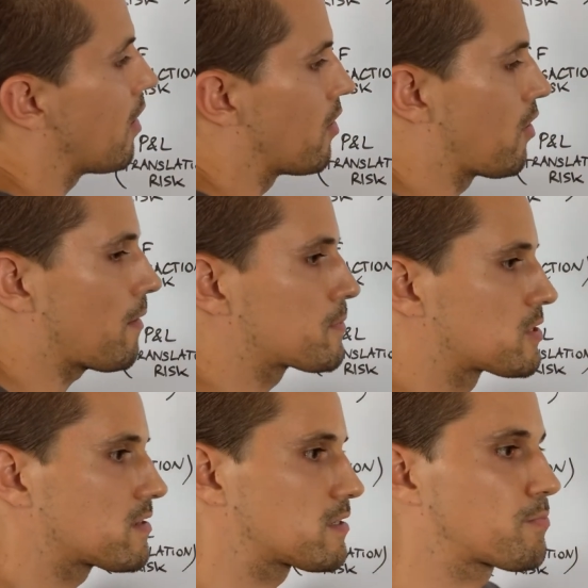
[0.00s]
An
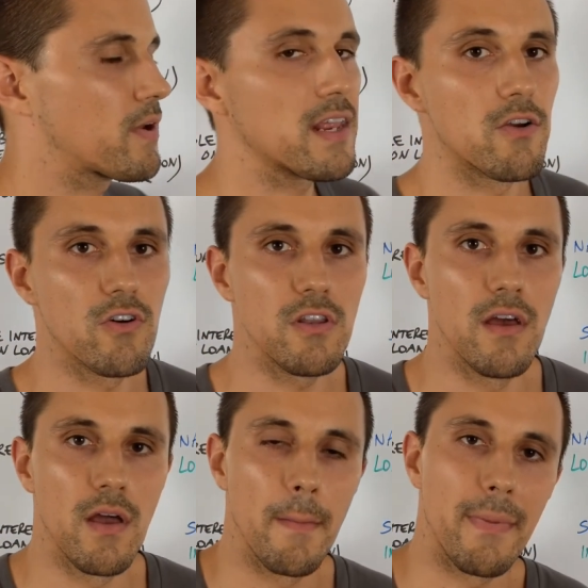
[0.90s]
option is pretty good
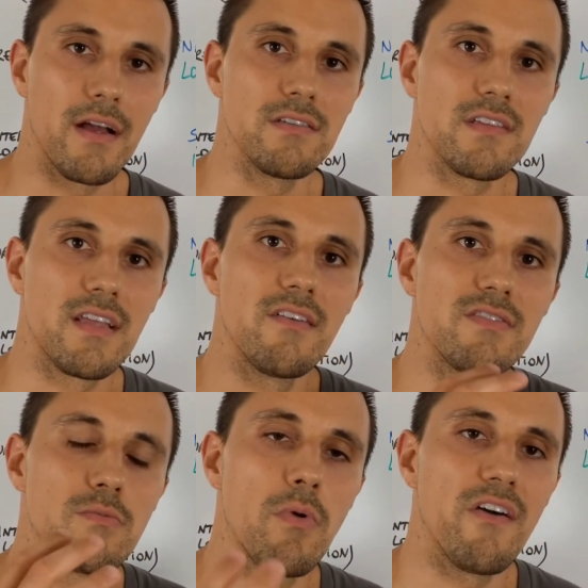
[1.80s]
because it
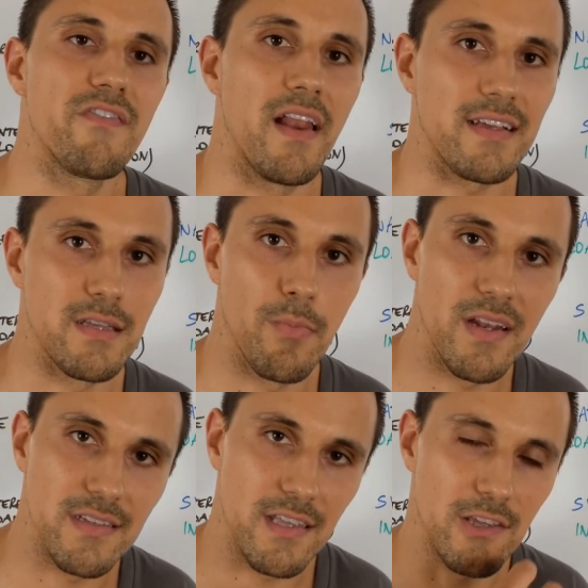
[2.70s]
gives you more flexibility.